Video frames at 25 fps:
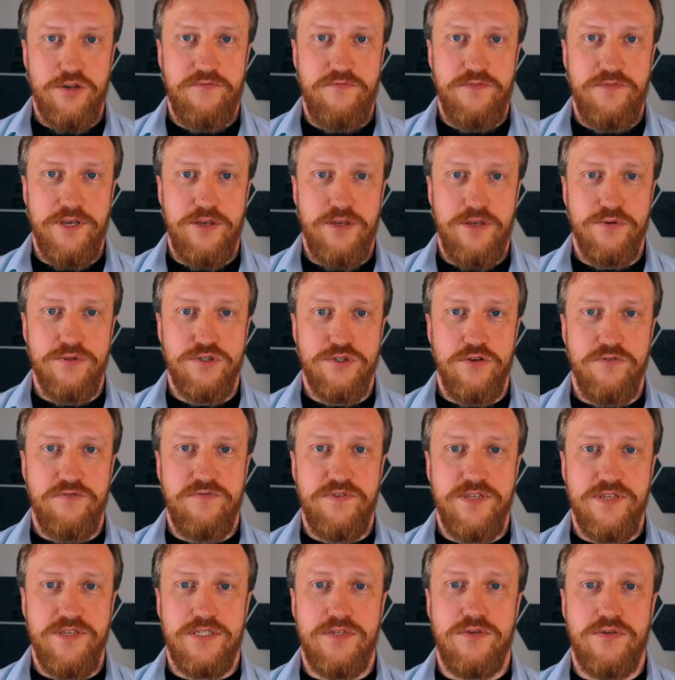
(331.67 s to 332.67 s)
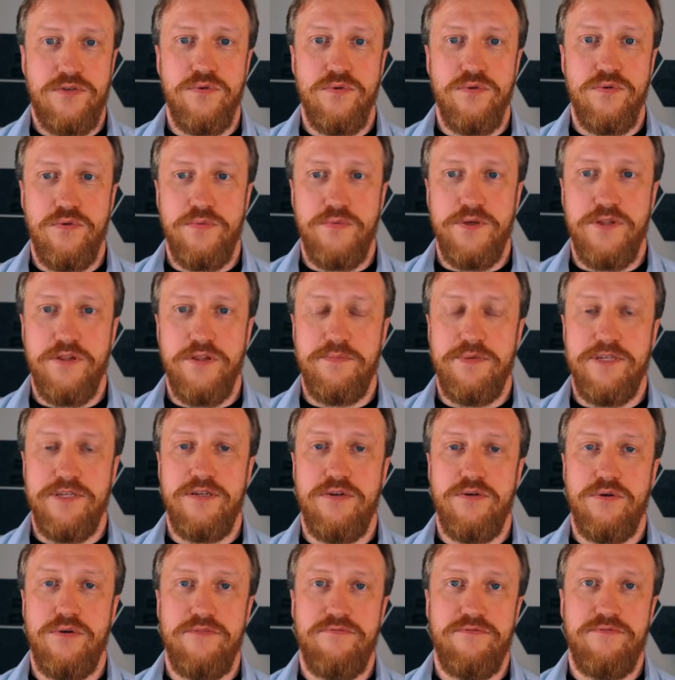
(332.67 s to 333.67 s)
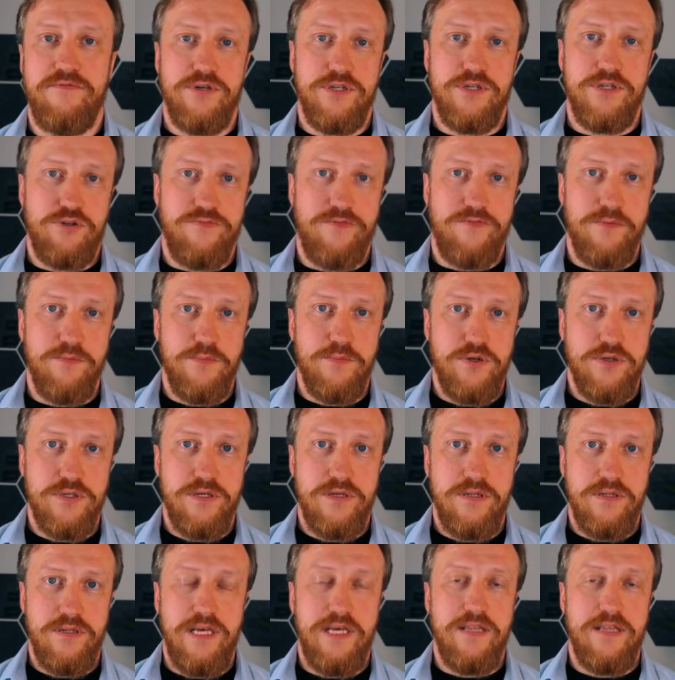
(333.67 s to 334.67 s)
of the use of this tool will be delivered to the model,